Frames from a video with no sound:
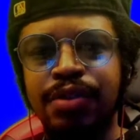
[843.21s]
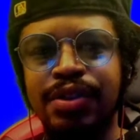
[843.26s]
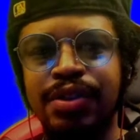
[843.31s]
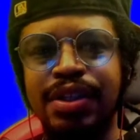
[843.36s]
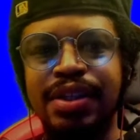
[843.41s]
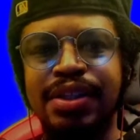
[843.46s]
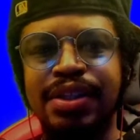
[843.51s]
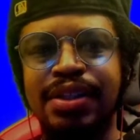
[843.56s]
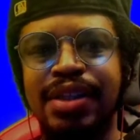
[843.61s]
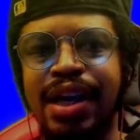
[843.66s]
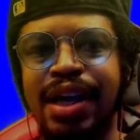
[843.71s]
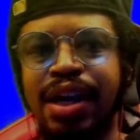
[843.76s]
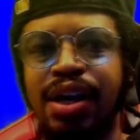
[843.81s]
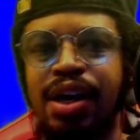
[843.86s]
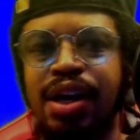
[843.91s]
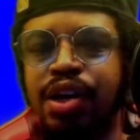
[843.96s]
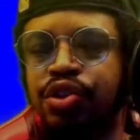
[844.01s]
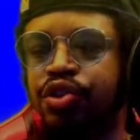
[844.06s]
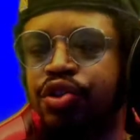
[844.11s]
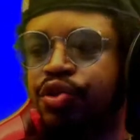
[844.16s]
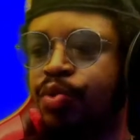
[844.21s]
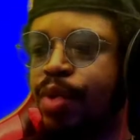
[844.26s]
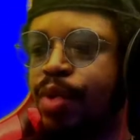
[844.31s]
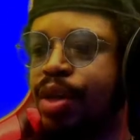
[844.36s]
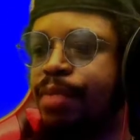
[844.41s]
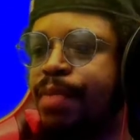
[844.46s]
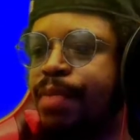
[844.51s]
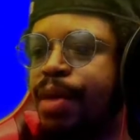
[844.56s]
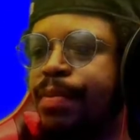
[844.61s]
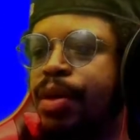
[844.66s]
This is like 120,
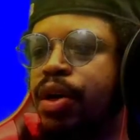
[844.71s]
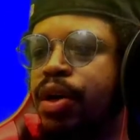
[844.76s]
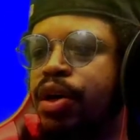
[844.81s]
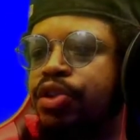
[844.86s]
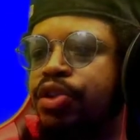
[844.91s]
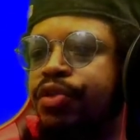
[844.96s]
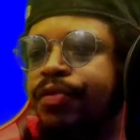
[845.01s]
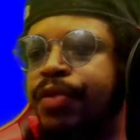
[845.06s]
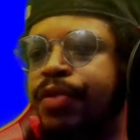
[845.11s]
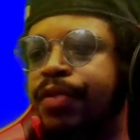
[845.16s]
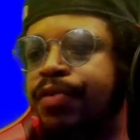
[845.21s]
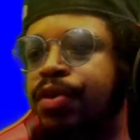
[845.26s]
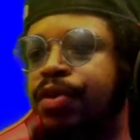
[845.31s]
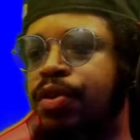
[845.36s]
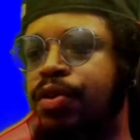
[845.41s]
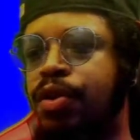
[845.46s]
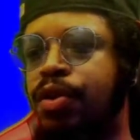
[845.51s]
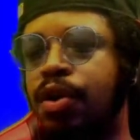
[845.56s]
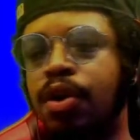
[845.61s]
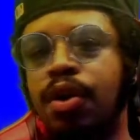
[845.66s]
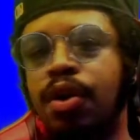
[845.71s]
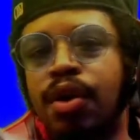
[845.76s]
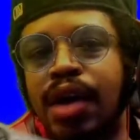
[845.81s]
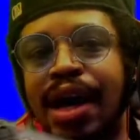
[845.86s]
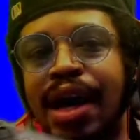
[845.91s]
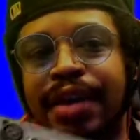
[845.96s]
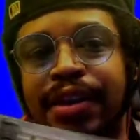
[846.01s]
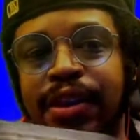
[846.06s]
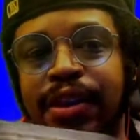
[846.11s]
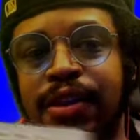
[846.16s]
maybe 150. I
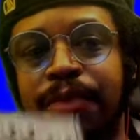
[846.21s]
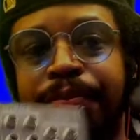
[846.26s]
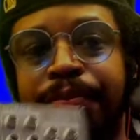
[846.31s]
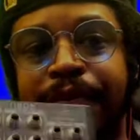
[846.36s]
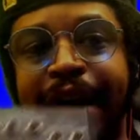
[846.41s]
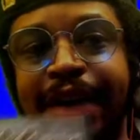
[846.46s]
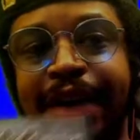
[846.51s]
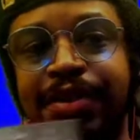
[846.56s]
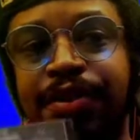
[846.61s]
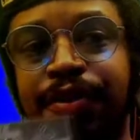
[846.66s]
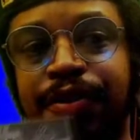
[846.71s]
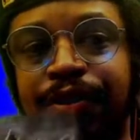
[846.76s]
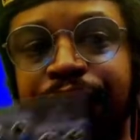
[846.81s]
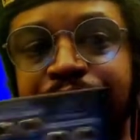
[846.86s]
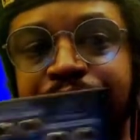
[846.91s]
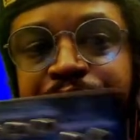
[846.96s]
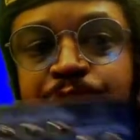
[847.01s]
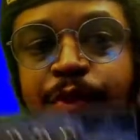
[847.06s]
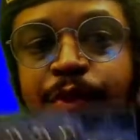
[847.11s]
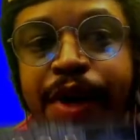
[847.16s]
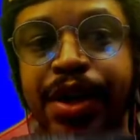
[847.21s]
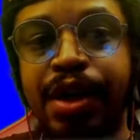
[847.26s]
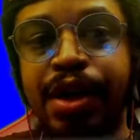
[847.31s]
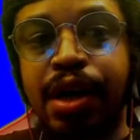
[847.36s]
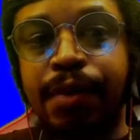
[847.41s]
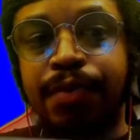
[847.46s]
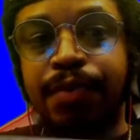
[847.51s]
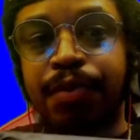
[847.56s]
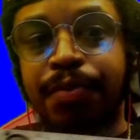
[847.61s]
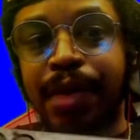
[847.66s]
think the price on these went up.
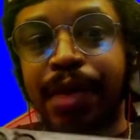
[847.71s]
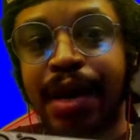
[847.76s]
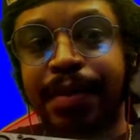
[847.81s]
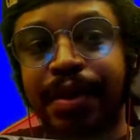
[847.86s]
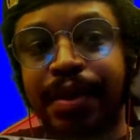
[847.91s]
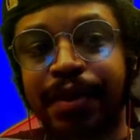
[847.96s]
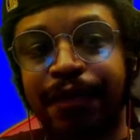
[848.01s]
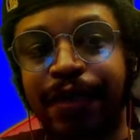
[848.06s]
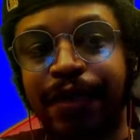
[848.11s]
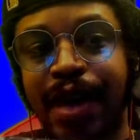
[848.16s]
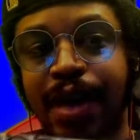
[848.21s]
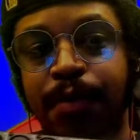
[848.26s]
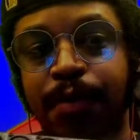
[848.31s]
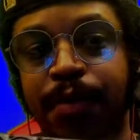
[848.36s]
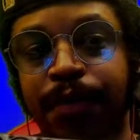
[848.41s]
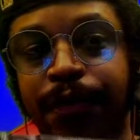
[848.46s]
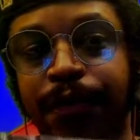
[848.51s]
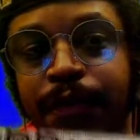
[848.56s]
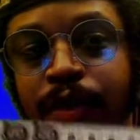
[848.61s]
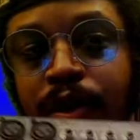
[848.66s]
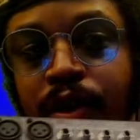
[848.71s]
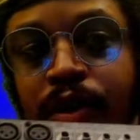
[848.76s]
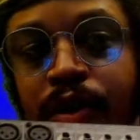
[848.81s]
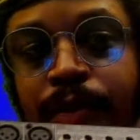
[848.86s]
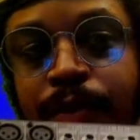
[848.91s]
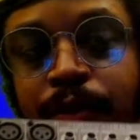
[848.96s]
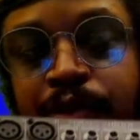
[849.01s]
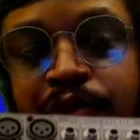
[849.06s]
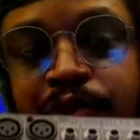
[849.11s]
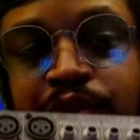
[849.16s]
You probably could find one for
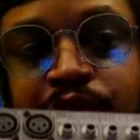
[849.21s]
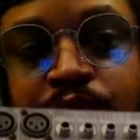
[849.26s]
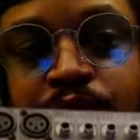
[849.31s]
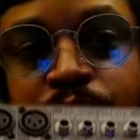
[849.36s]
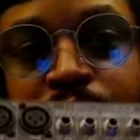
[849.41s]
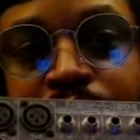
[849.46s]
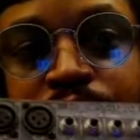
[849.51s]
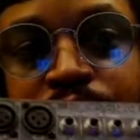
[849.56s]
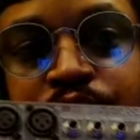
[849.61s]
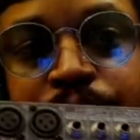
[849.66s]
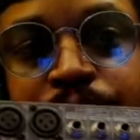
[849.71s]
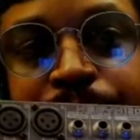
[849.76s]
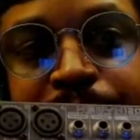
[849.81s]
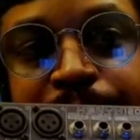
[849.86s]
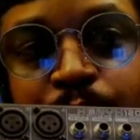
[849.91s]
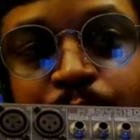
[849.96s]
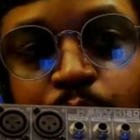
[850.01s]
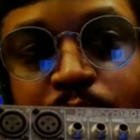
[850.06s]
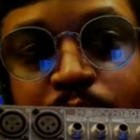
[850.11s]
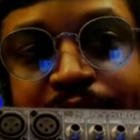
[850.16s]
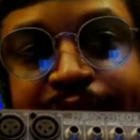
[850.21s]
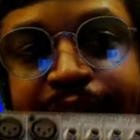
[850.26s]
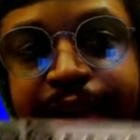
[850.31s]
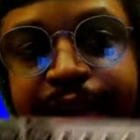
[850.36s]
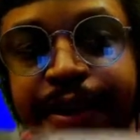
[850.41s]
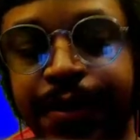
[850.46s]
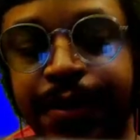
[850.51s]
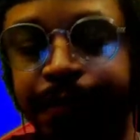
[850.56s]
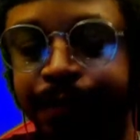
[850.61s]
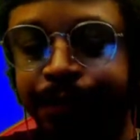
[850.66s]
almost 200, maybe
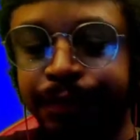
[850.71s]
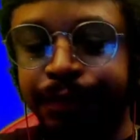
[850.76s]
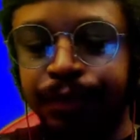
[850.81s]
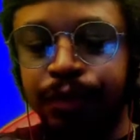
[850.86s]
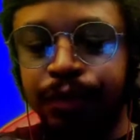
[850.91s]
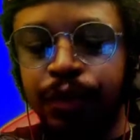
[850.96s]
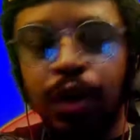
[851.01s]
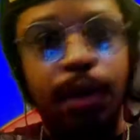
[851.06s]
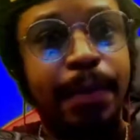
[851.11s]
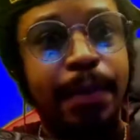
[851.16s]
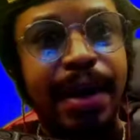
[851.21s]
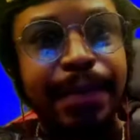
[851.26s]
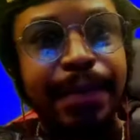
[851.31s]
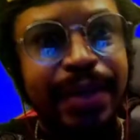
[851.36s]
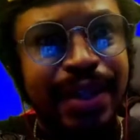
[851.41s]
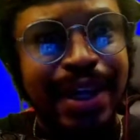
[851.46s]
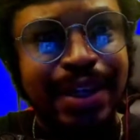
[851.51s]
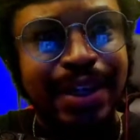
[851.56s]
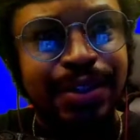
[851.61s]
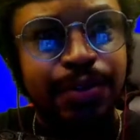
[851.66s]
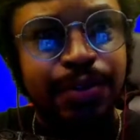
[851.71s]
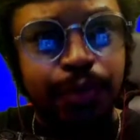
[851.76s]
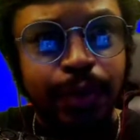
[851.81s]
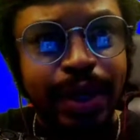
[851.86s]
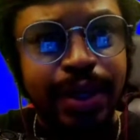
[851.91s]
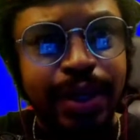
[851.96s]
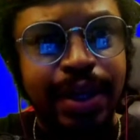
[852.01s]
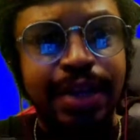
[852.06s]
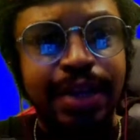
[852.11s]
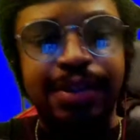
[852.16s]
180, or maybe less, way
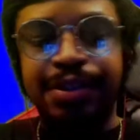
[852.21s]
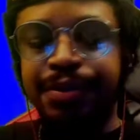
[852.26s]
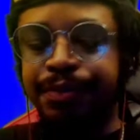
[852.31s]
less.